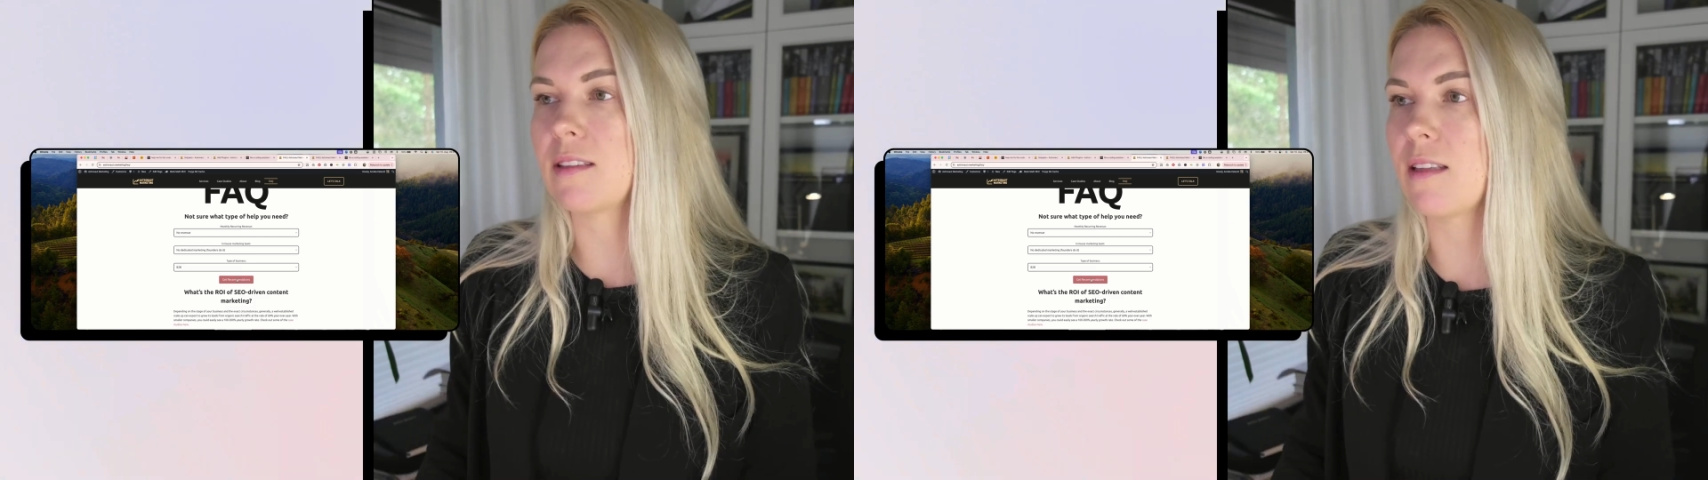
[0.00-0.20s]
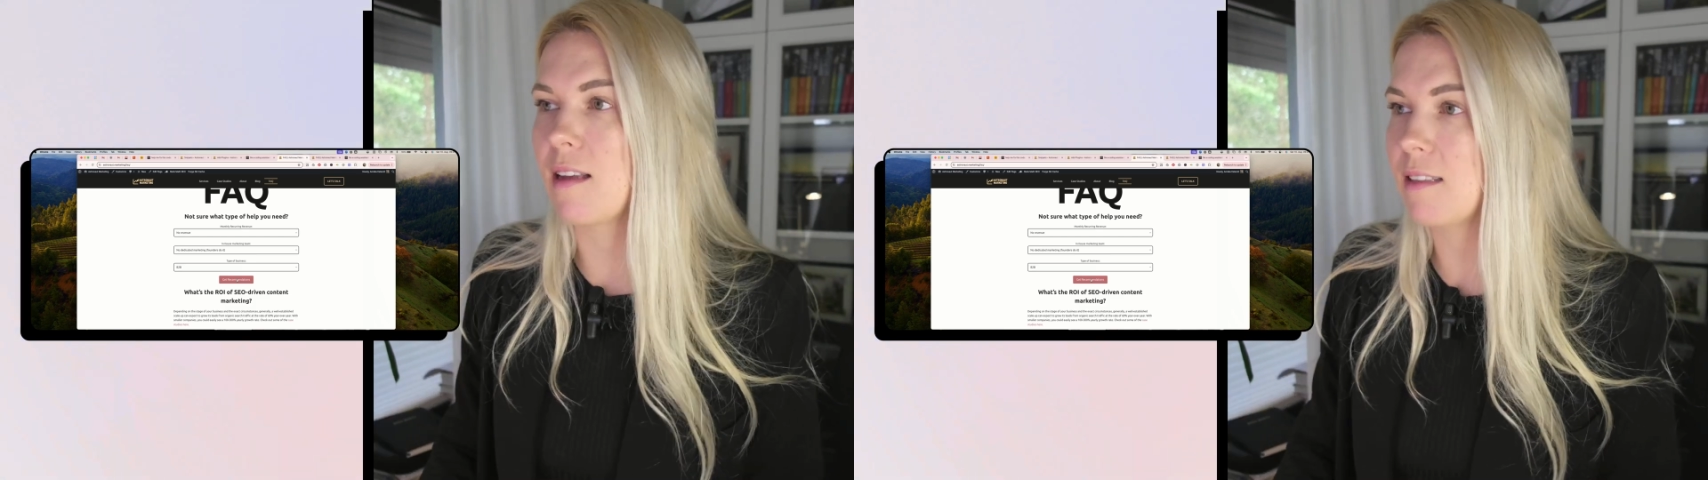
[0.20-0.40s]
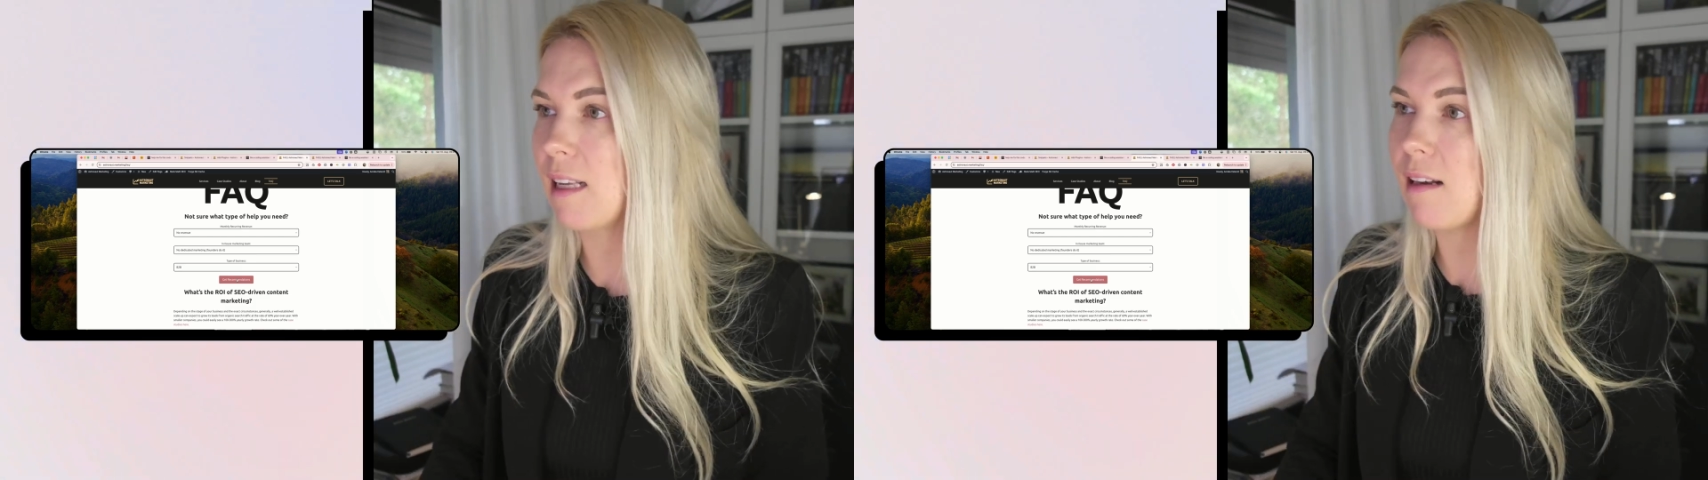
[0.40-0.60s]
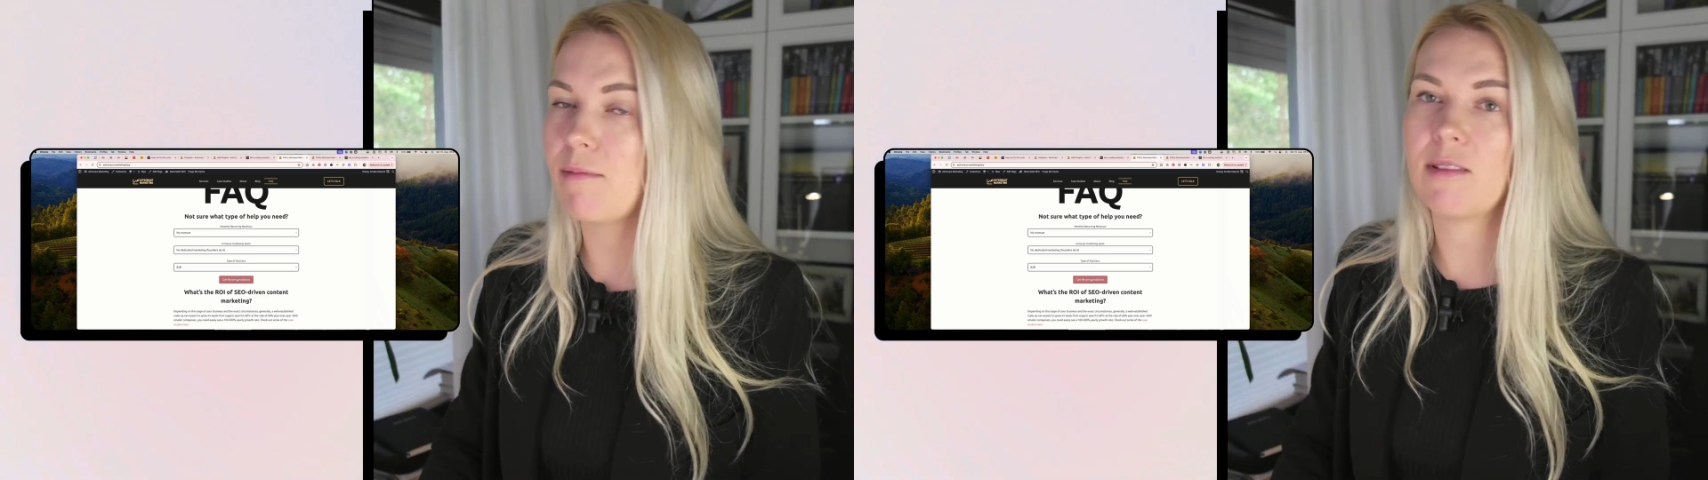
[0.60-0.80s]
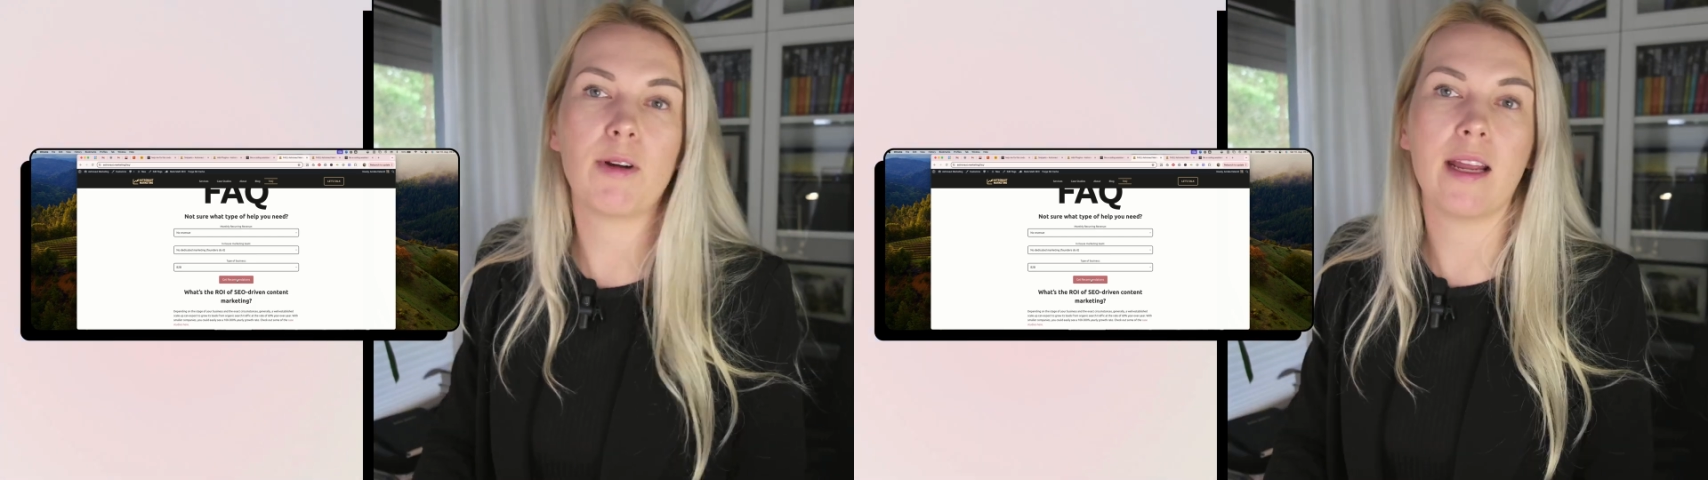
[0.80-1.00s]

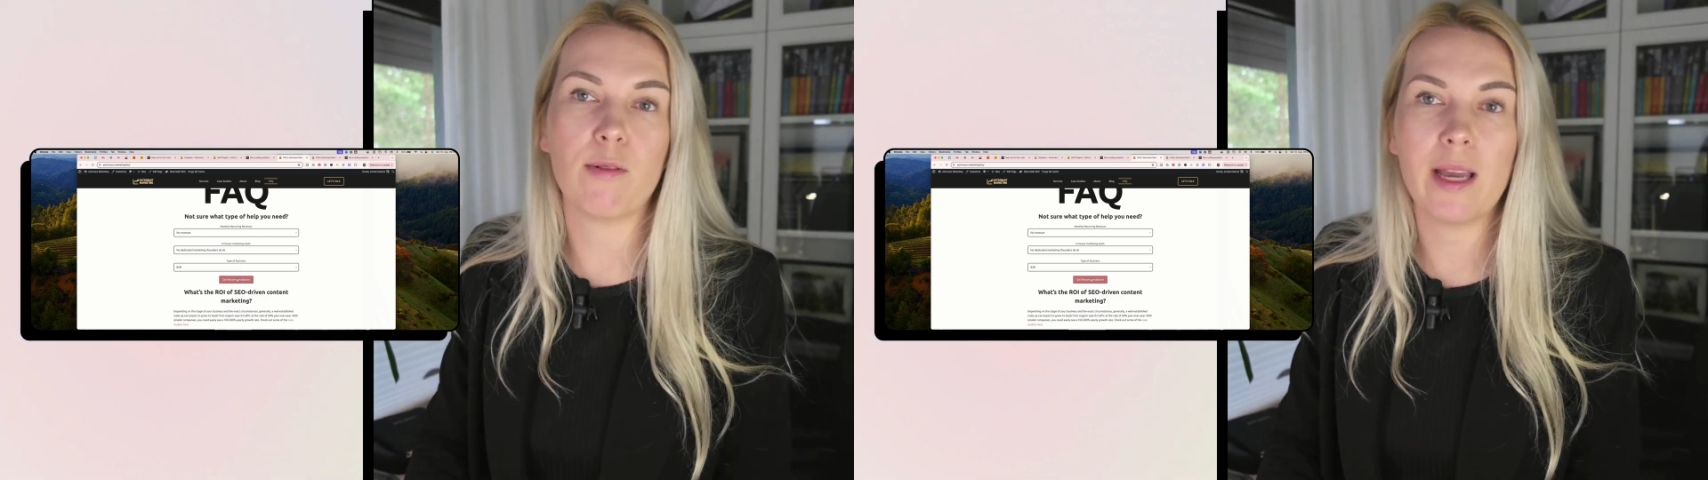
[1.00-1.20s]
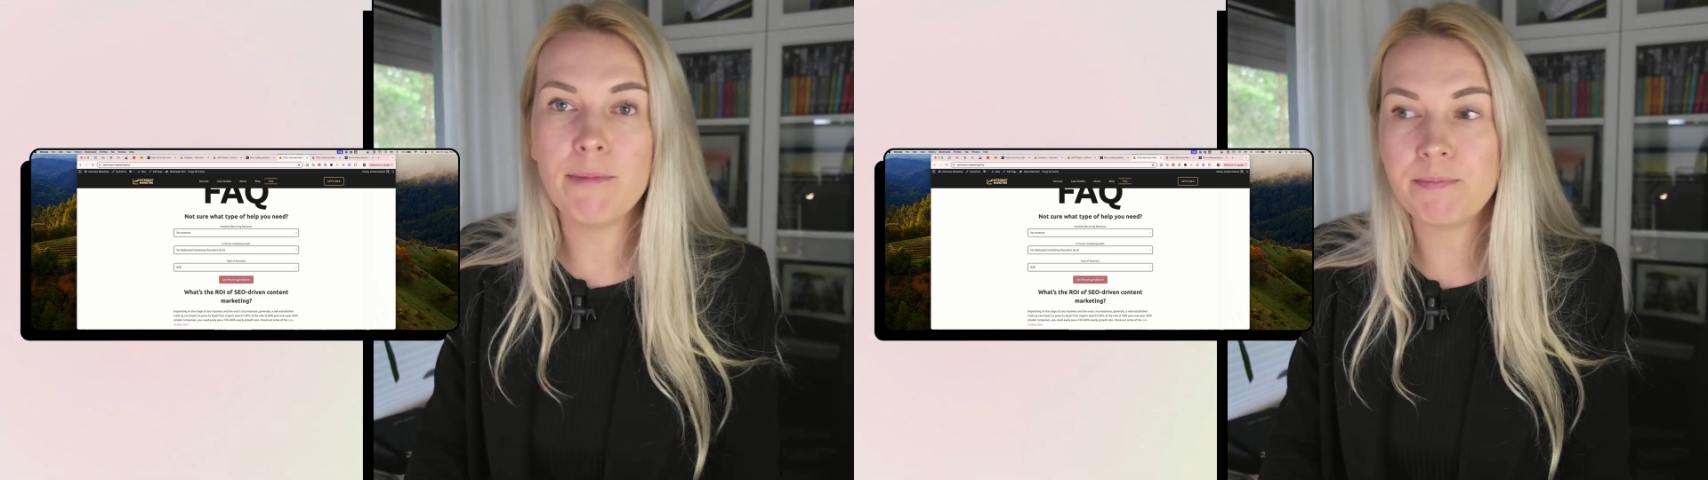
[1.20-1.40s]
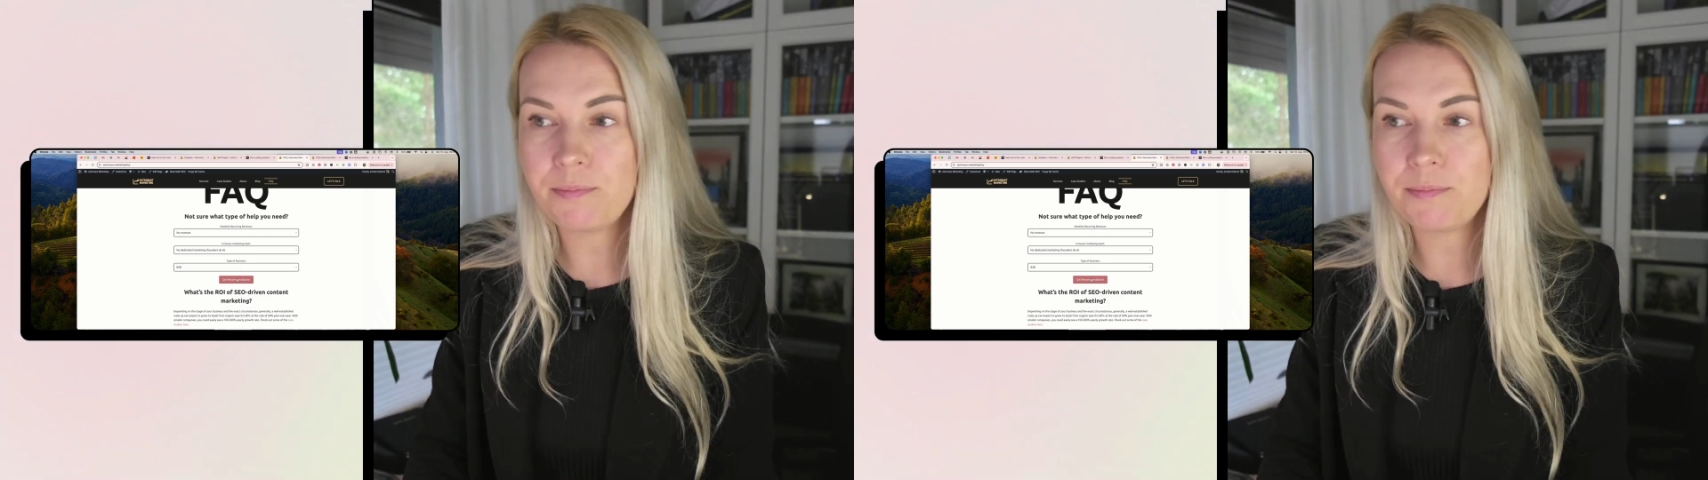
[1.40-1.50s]
tell right away.